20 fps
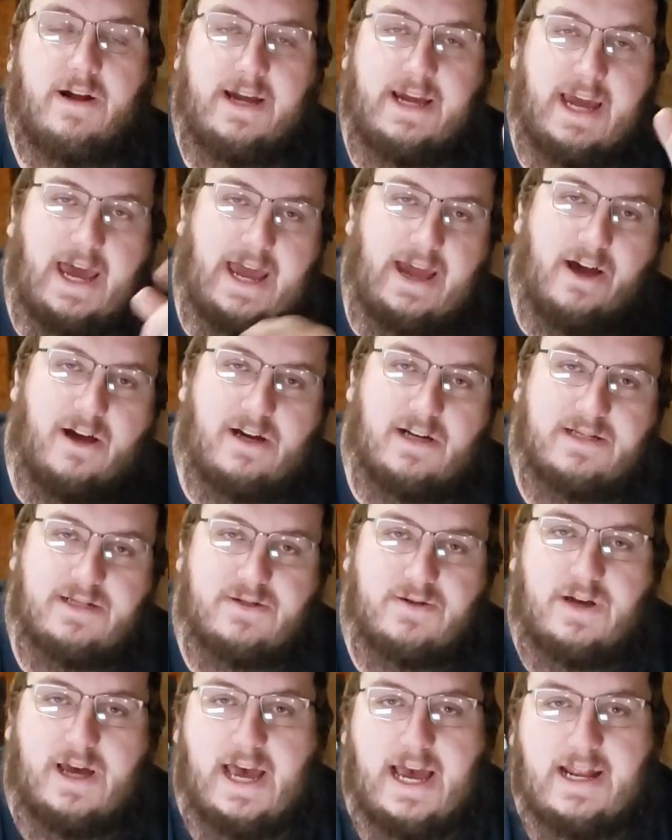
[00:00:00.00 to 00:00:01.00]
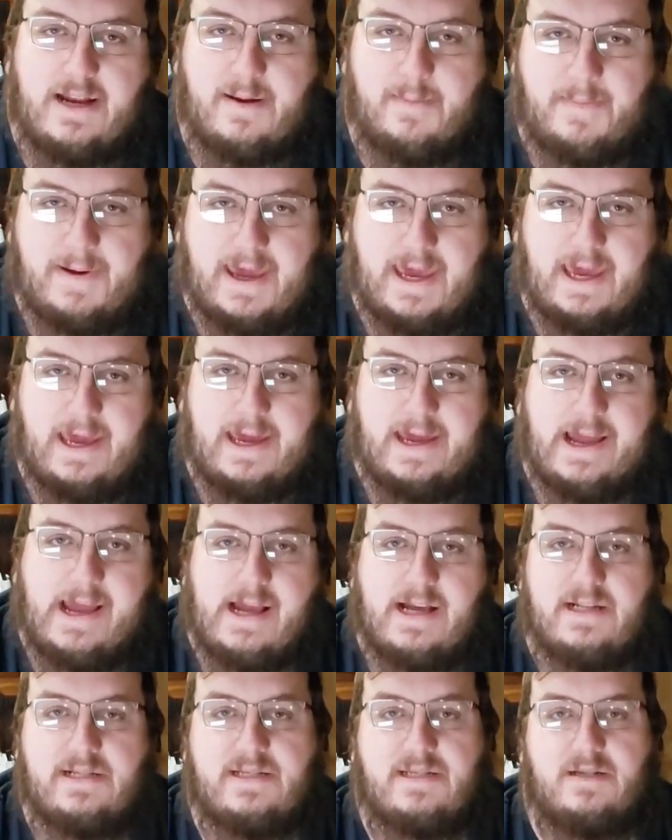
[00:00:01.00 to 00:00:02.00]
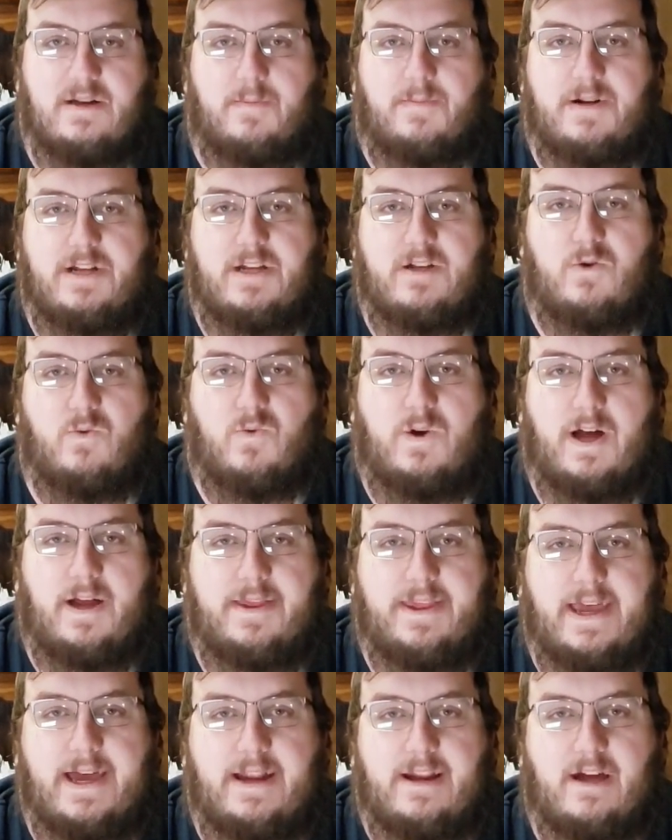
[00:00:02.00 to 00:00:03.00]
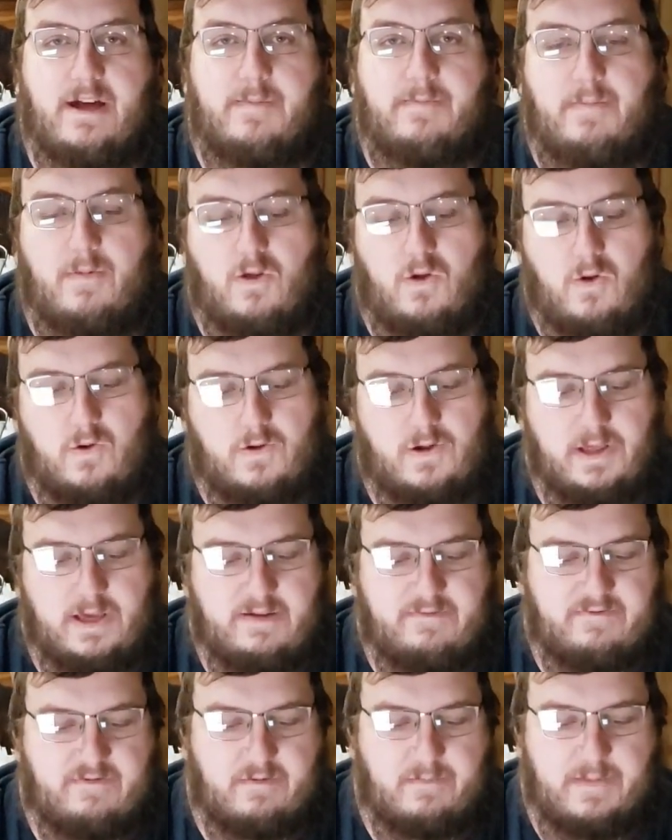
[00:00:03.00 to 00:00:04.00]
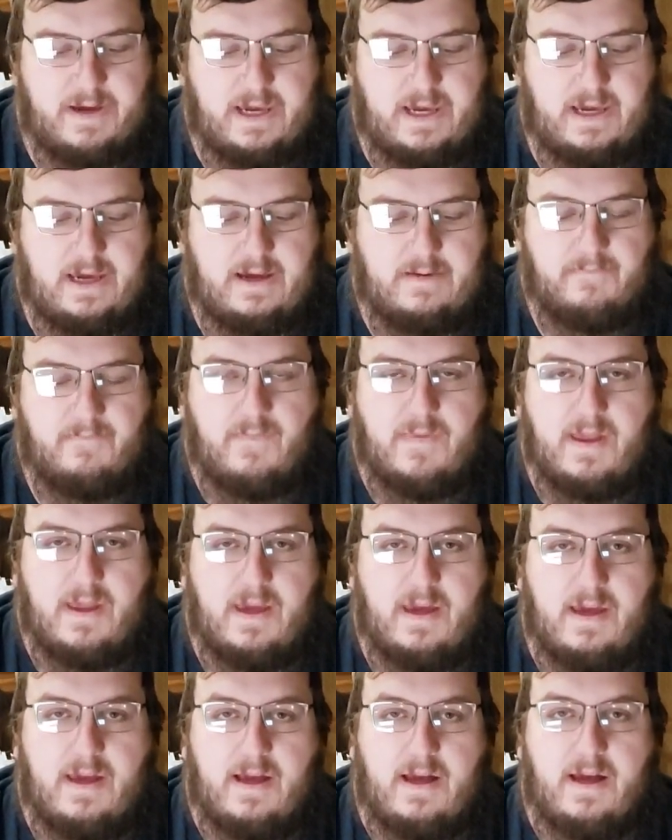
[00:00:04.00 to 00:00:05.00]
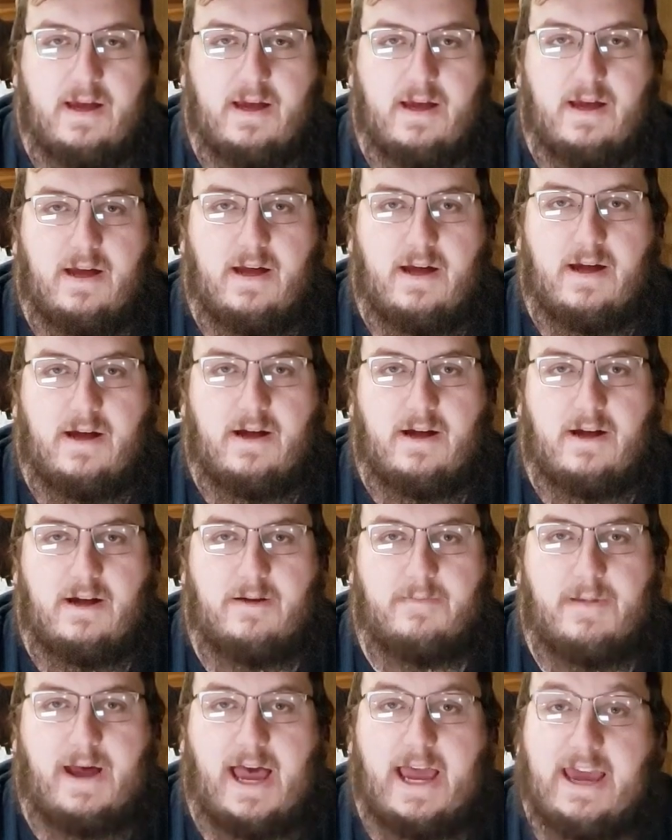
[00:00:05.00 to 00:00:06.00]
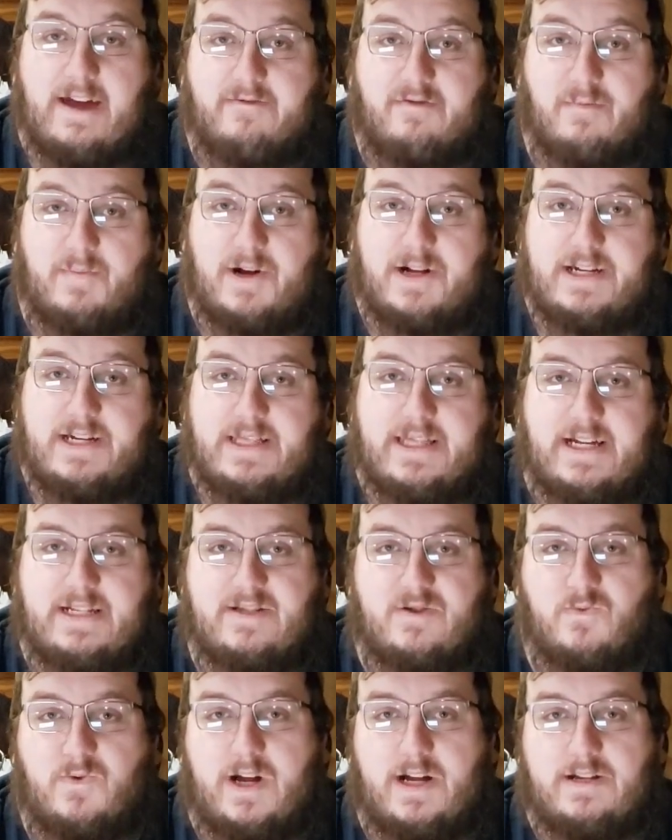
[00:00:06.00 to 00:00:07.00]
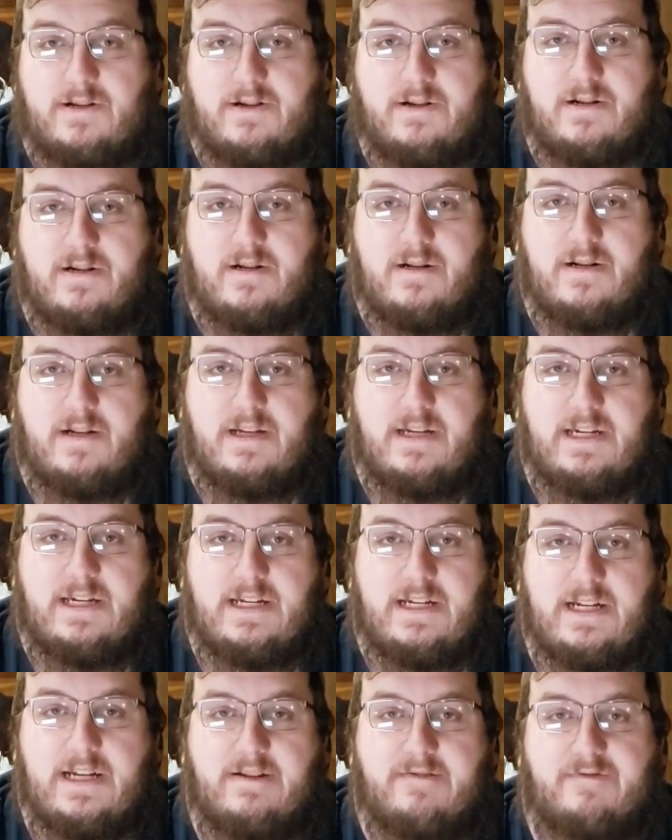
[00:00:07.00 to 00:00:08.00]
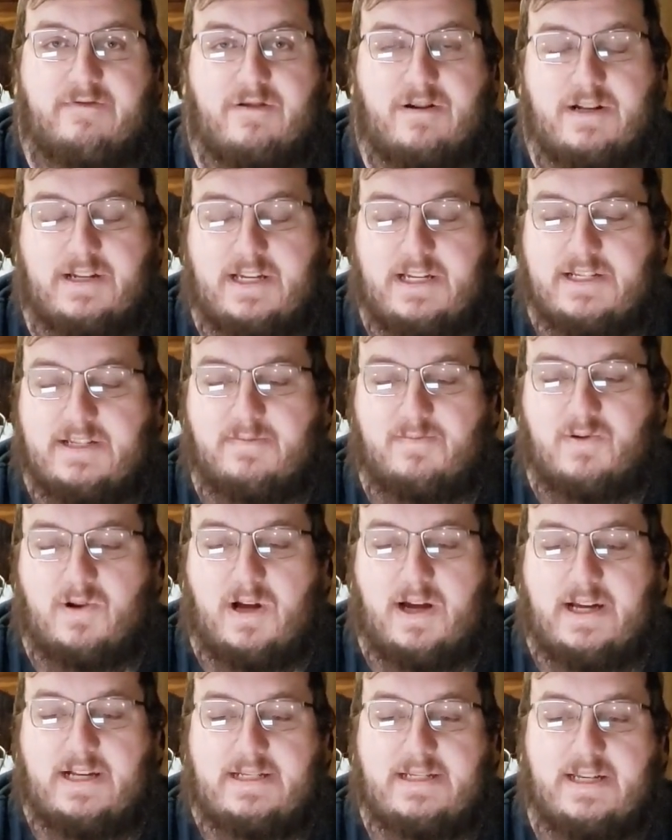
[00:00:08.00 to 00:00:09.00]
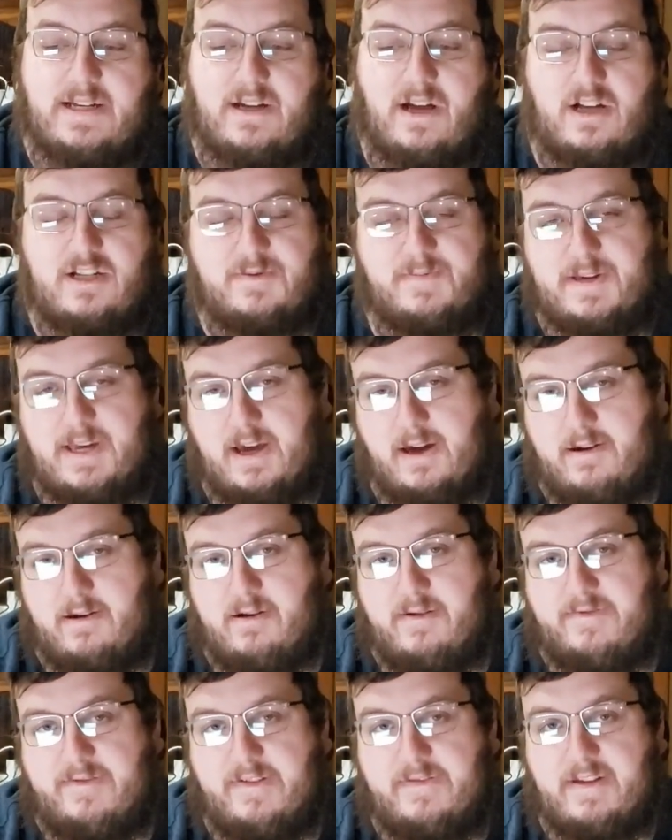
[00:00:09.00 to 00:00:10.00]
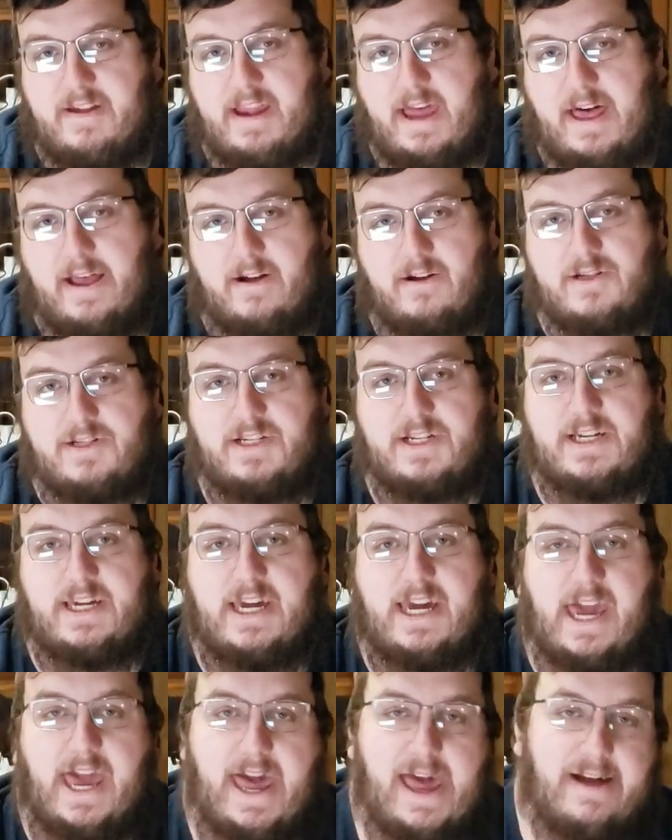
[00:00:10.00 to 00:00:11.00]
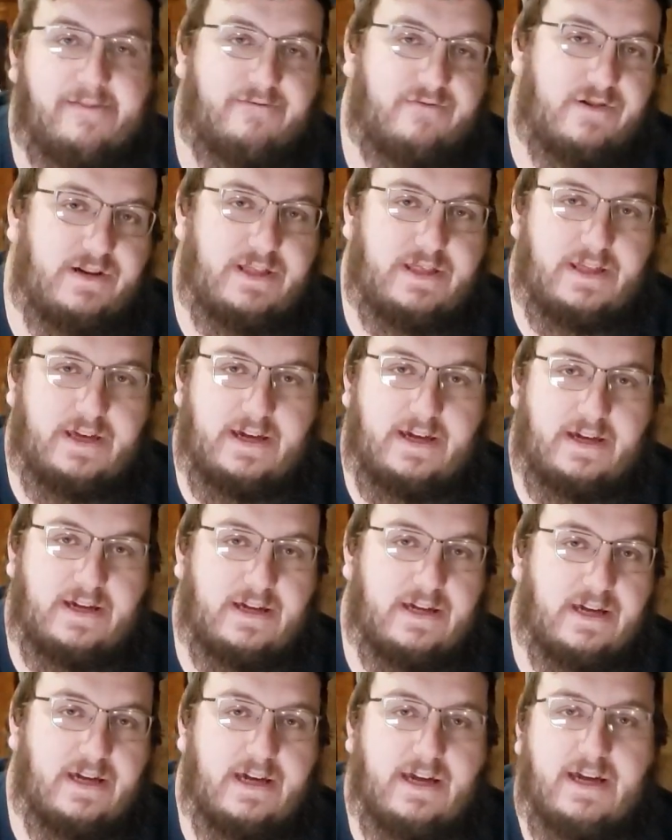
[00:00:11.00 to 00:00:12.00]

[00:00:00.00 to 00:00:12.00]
right, I also had to pay somebody to weld that up. And locally for me, um, I have a buddy that's a welder. He did it for a decent price. It cost me one hundred fifty dollars to get everything